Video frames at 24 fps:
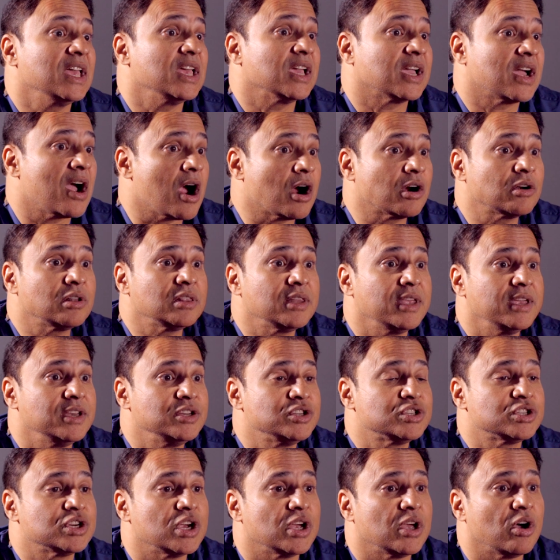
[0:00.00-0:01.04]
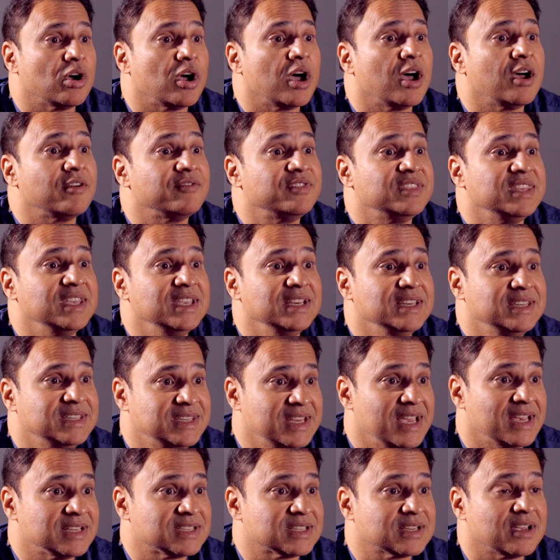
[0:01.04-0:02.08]
cartilage of the
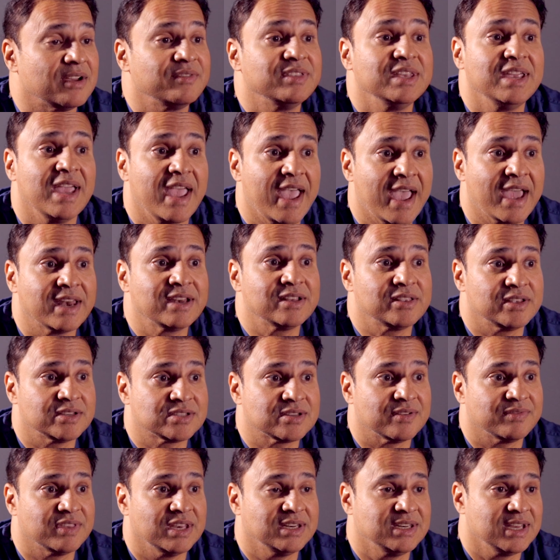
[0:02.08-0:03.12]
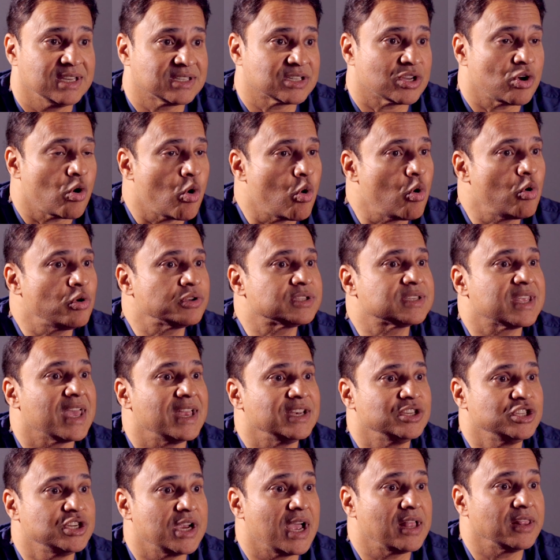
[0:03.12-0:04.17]
disc, of the annulus of the disc, holds
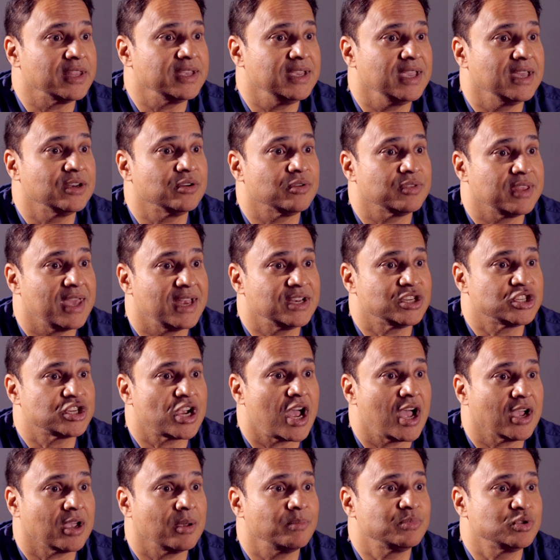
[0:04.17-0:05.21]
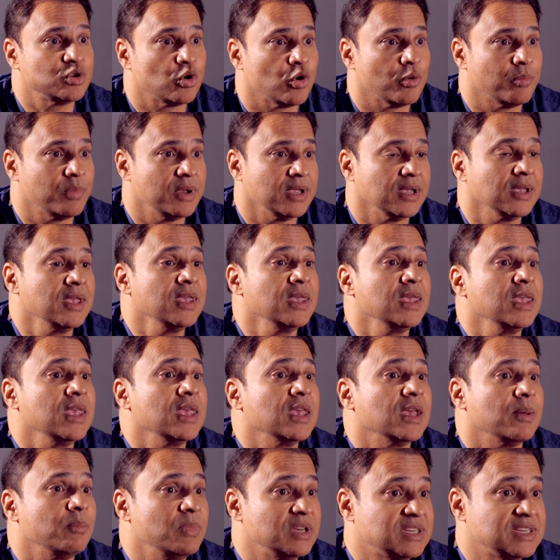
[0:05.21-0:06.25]
that jelly in, or that shock absorbing
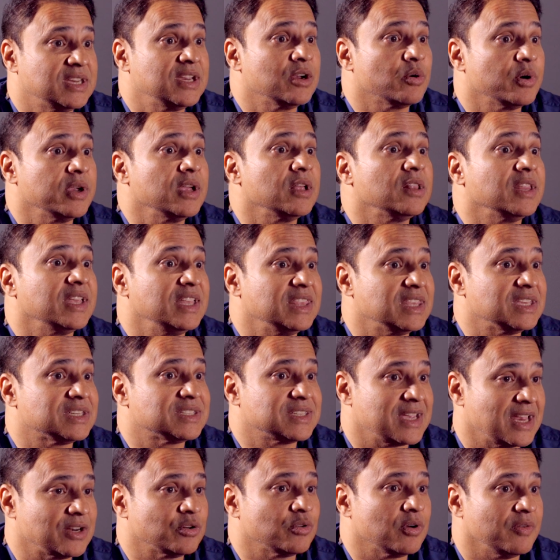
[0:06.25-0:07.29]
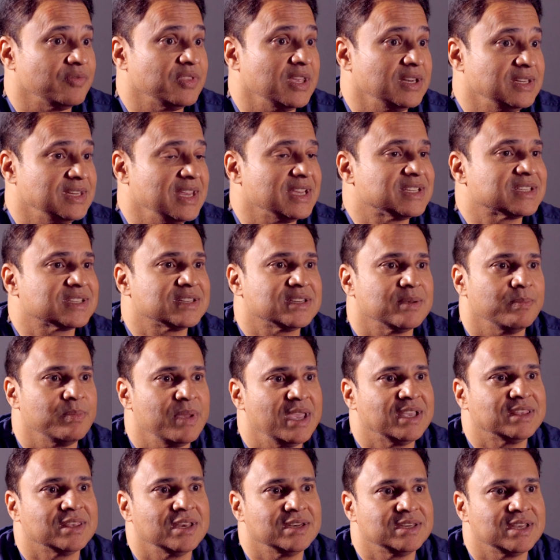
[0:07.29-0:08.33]
material in the center of the disc to
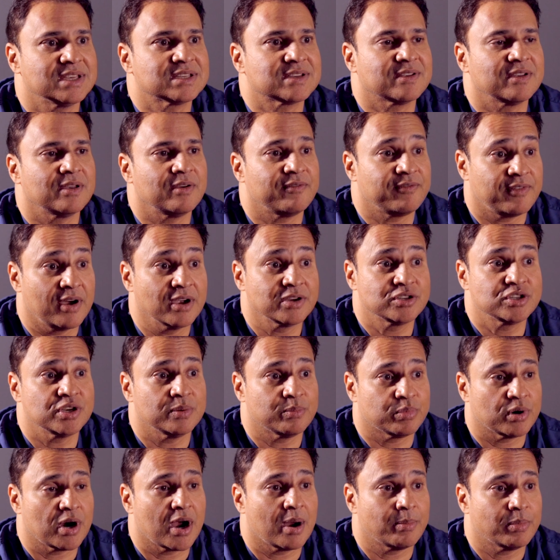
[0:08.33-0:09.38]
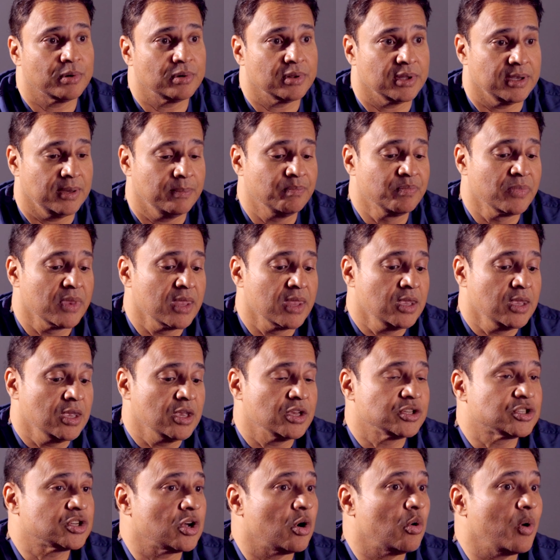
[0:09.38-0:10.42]
make the disc function properly.
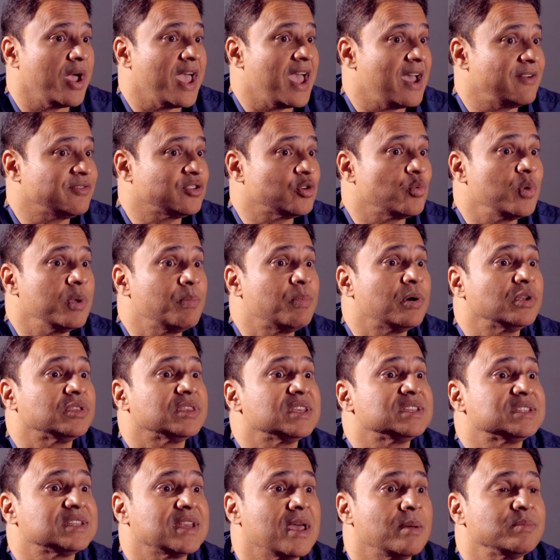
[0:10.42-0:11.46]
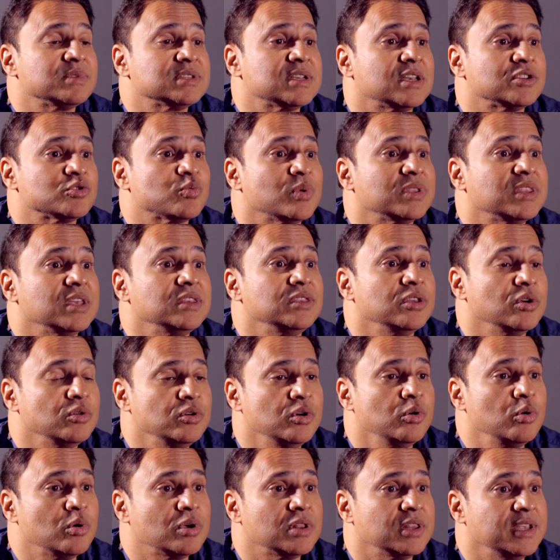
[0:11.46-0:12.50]
So after we put the stem cells within the
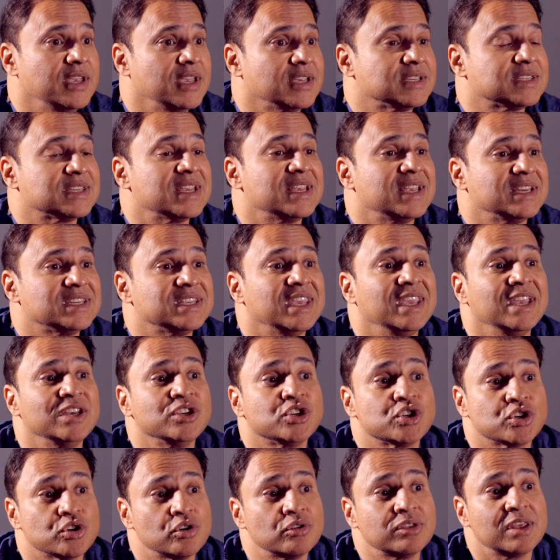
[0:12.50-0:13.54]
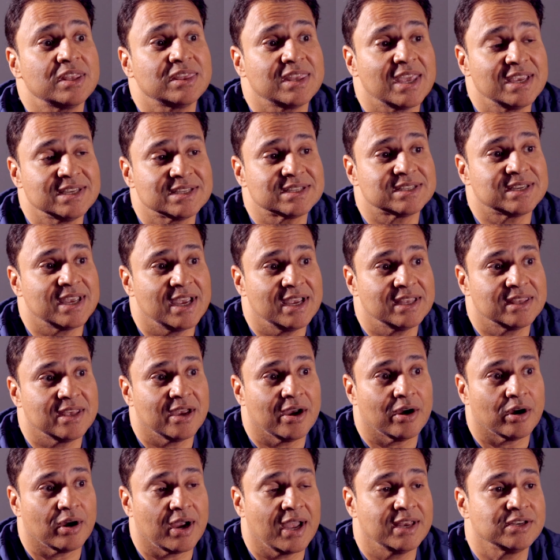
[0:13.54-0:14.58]
nucleus, to ensure that they stay
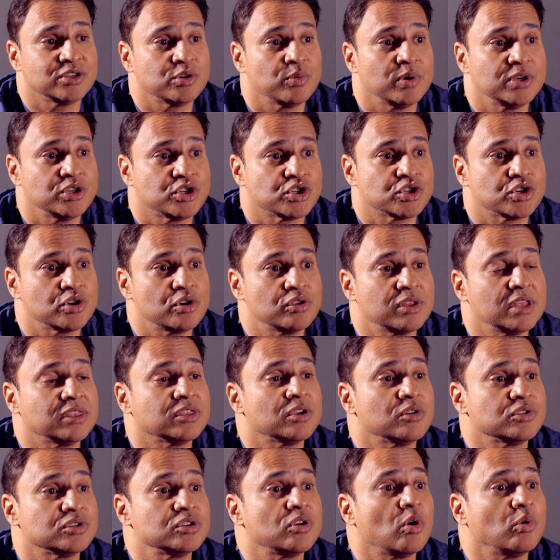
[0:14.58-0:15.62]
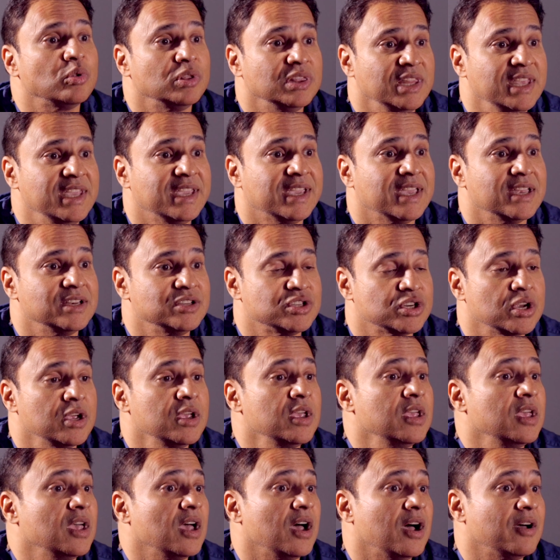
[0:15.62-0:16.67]
there and to ensure that there's no leakage
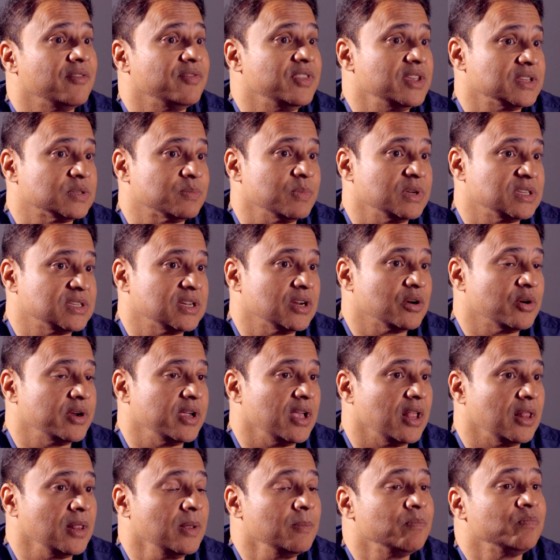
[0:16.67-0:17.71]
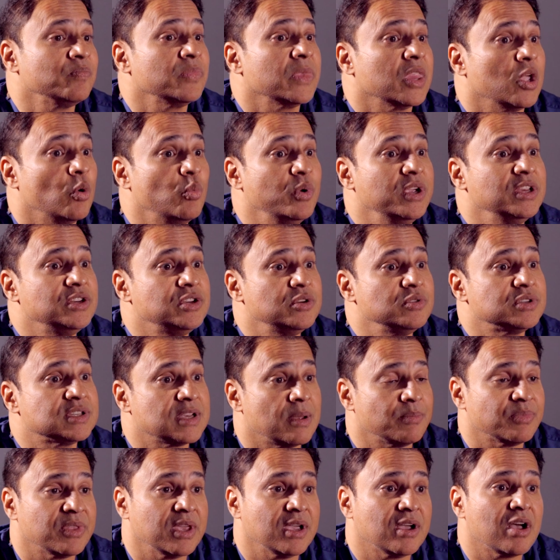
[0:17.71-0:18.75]
of this material, we do
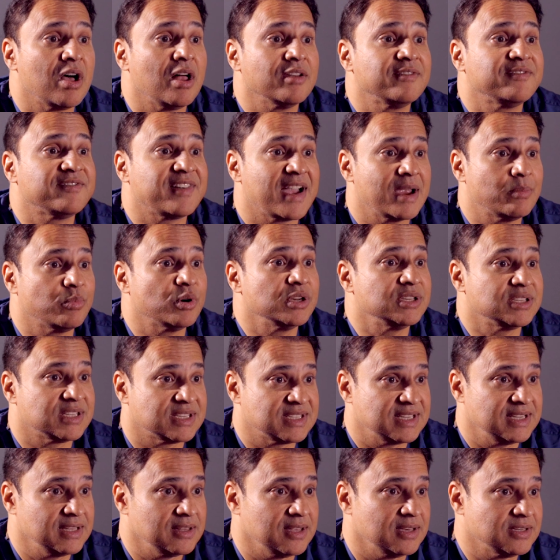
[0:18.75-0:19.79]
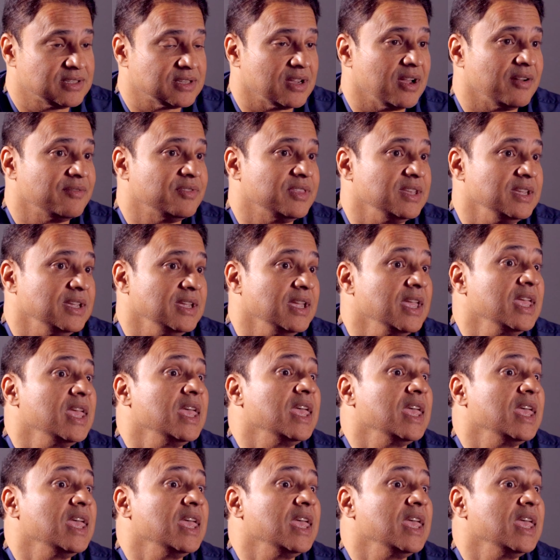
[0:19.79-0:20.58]
something called fibrin sealant of the